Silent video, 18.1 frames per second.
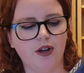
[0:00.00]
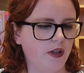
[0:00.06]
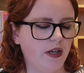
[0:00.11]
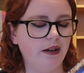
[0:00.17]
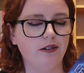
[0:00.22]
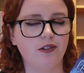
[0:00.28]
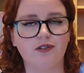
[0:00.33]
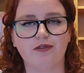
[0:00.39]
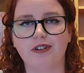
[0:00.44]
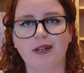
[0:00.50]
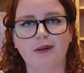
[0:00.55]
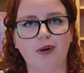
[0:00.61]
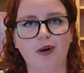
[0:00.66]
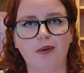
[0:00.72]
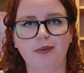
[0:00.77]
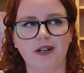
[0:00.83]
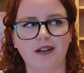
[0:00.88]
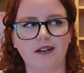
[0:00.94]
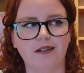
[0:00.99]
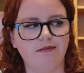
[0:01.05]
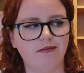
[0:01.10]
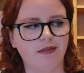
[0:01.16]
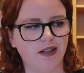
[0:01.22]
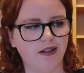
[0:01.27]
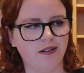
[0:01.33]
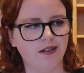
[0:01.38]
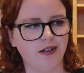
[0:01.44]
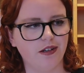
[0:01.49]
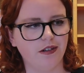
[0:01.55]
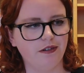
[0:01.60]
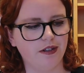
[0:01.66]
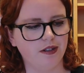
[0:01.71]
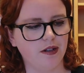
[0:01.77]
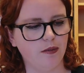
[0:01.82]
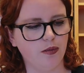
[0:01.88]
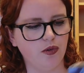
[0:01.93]
It was really popular and that's the only
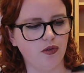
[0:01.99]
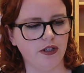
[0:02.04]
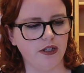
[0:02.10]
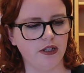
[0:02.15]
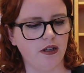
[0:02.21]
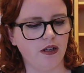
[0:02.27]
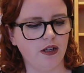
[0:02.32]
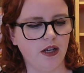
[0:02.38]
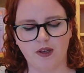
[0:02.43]
reason I bought it.